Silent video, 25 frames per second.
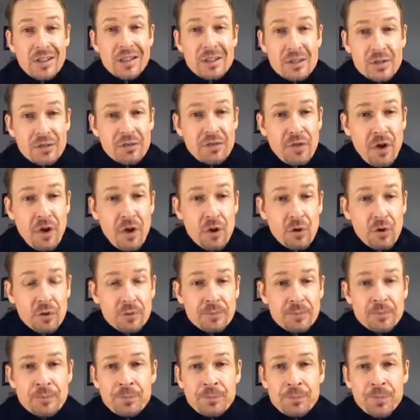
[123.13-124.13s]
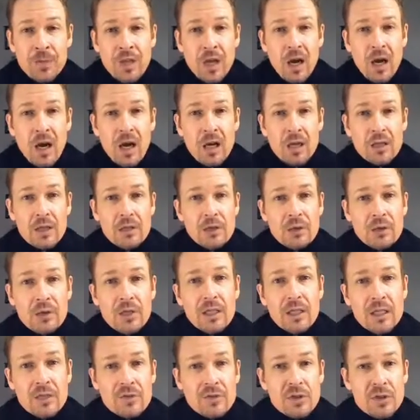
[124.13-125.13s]
it's a phone. You can
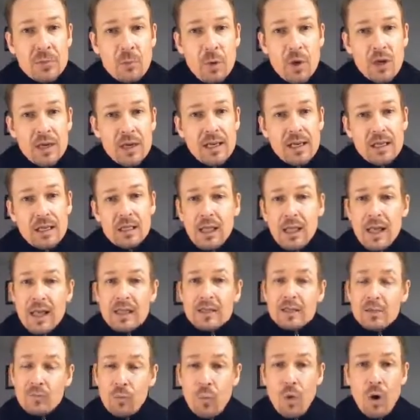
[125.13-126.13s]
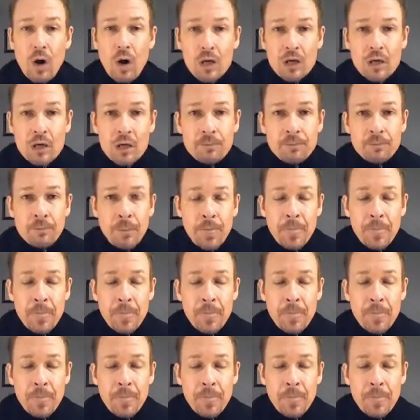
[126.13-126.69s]
give someone a glass of water